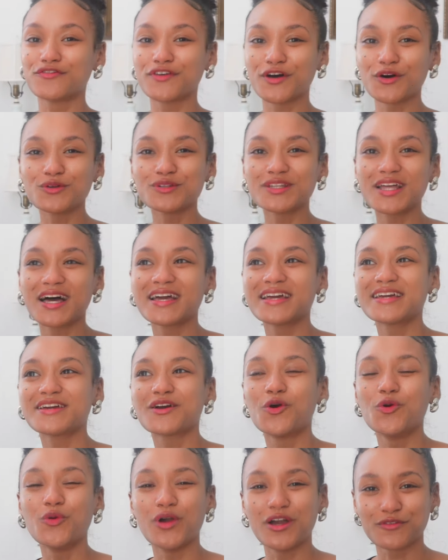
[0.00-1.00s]
felt like
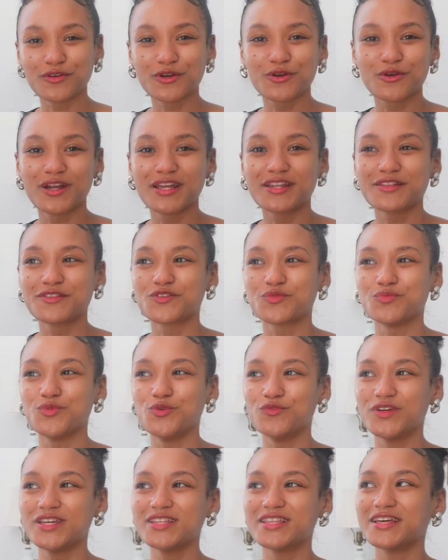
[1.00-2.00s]
whoever created this
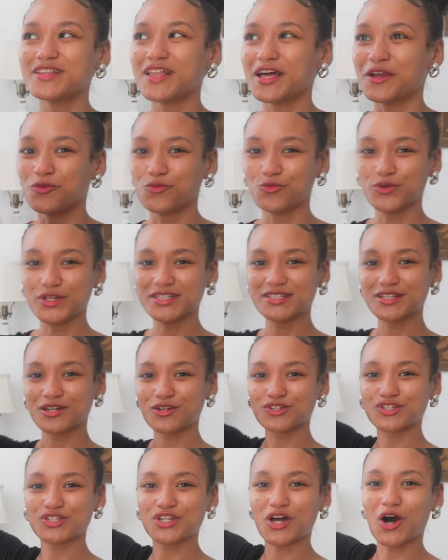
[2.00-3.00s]
movie, they like
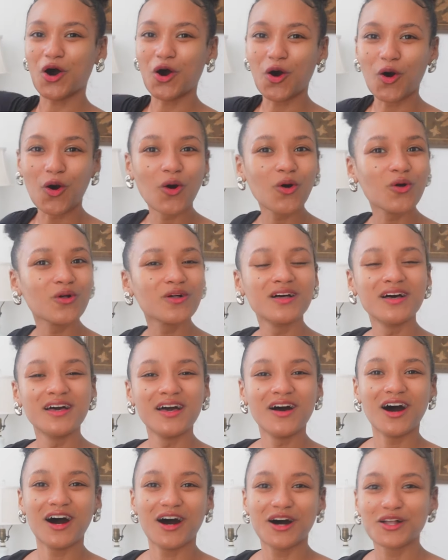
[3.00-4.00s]
researched all
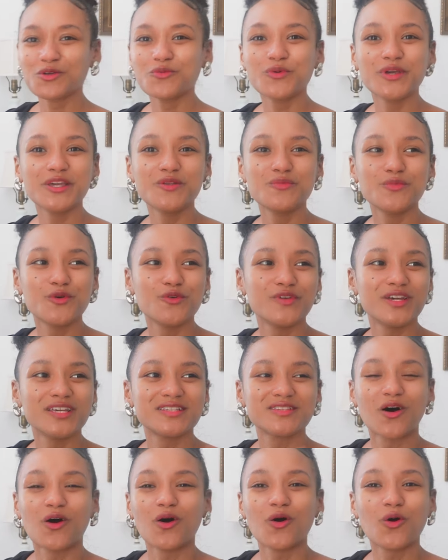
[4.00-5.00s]
Halloween movies,
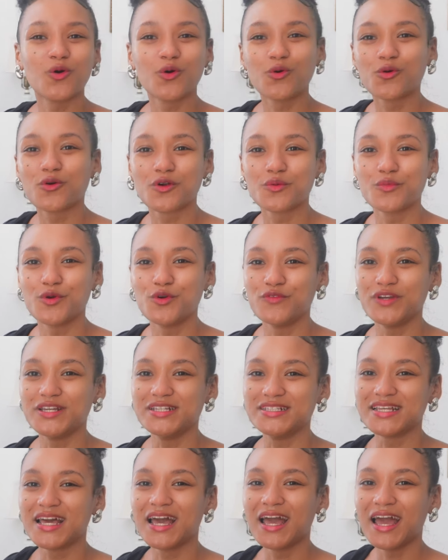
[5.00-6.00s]
all horror
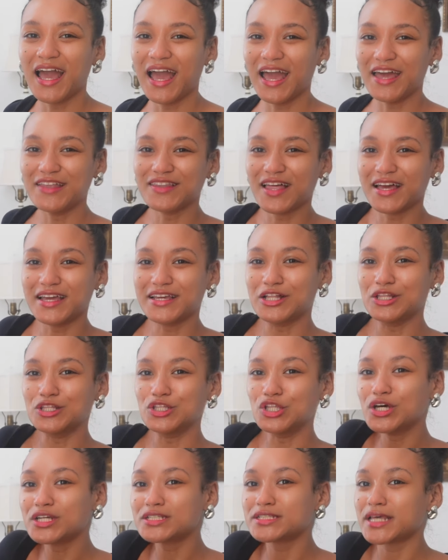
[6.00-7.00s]
movies, and like
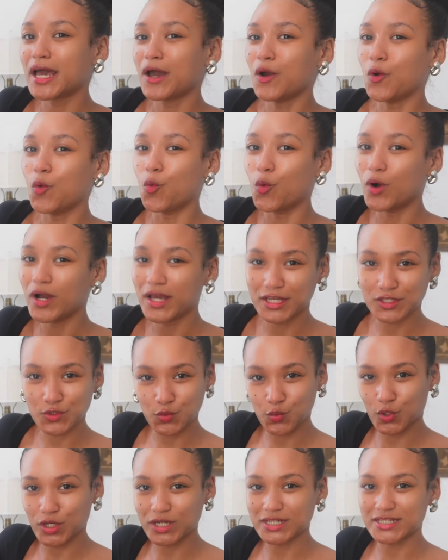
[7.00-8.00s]
looked at what has
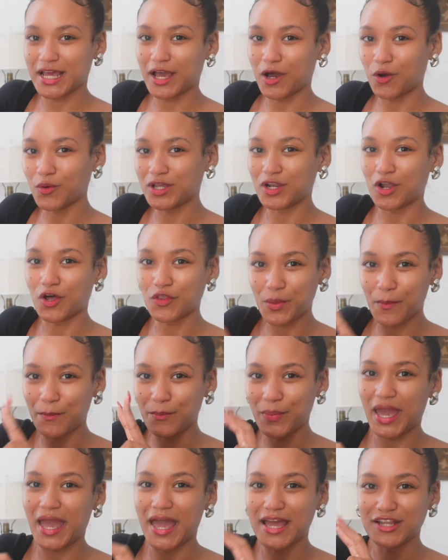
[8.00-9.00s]
worked out and all the
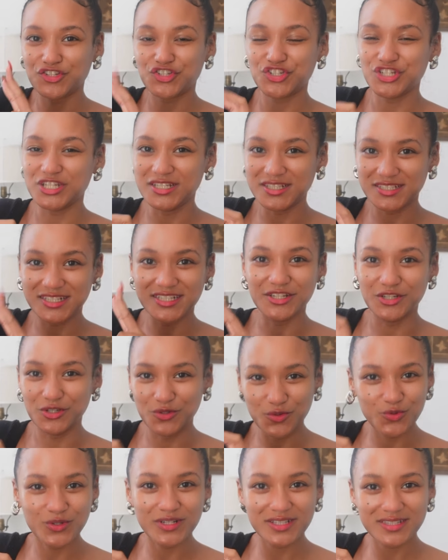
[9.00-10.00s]
bad, cheesy
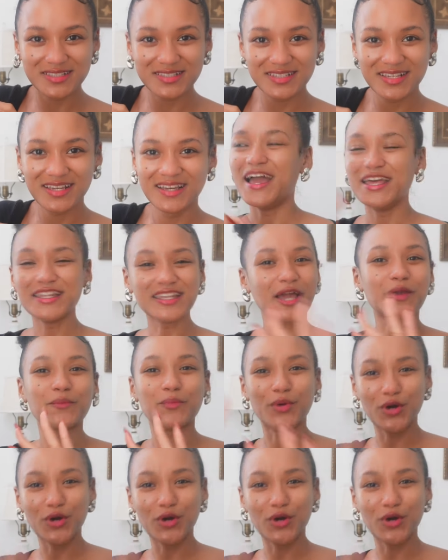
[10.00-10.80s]
good ones, and like